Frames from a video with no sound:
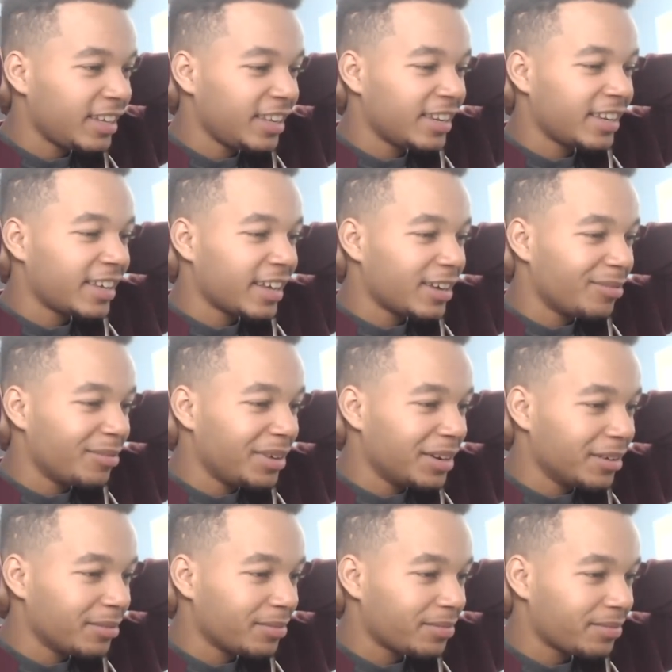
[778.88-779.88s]
He didn't get to meet
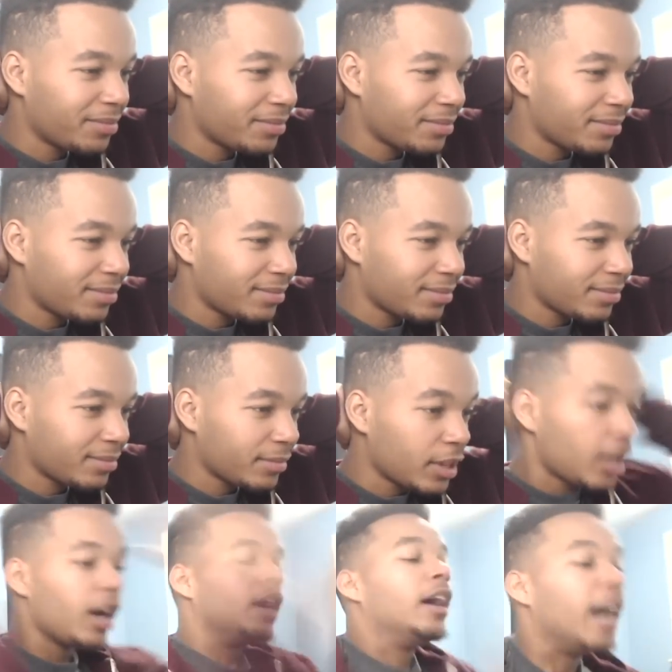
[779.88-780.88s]
him.
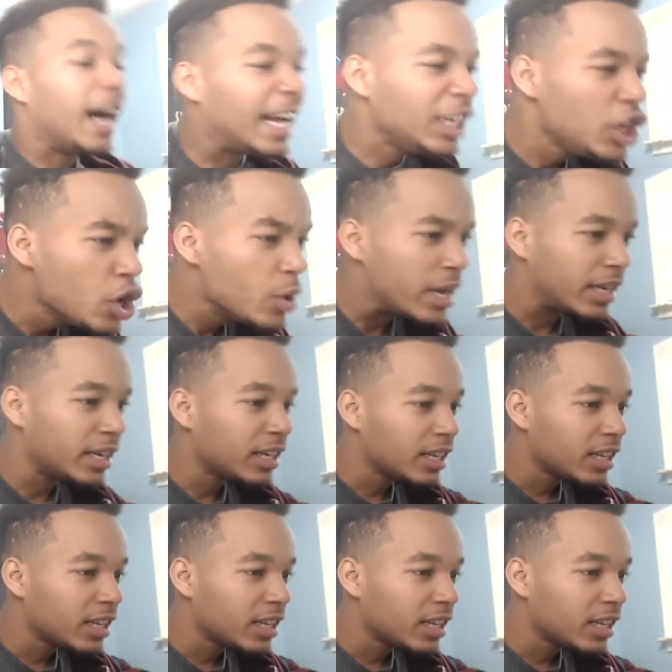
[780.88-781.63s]
I knew it!